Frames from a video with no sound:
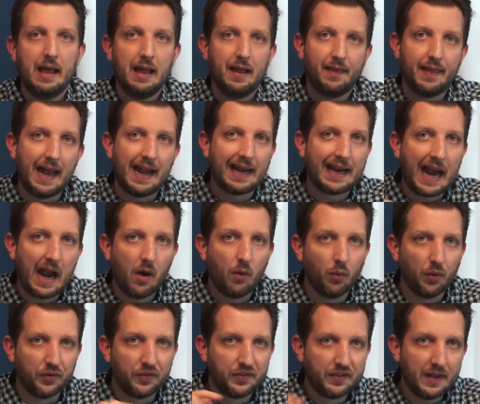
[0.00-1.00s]
That account
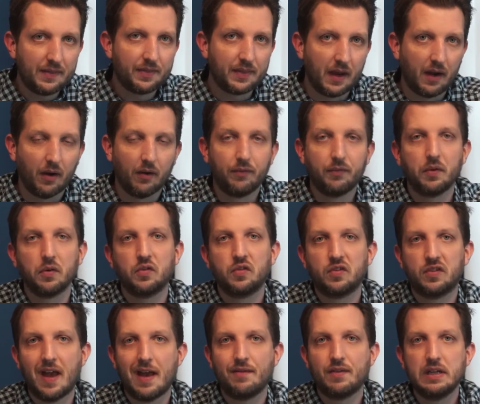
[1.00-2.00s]
will sit there for
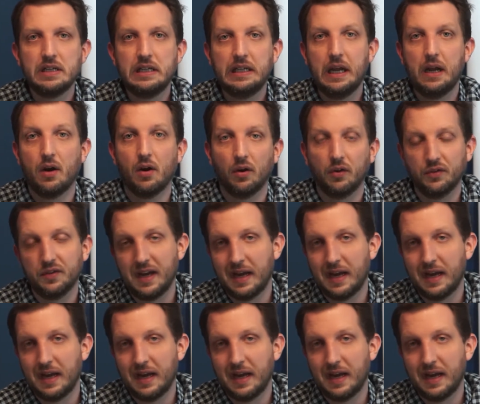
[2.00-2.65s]
7 years,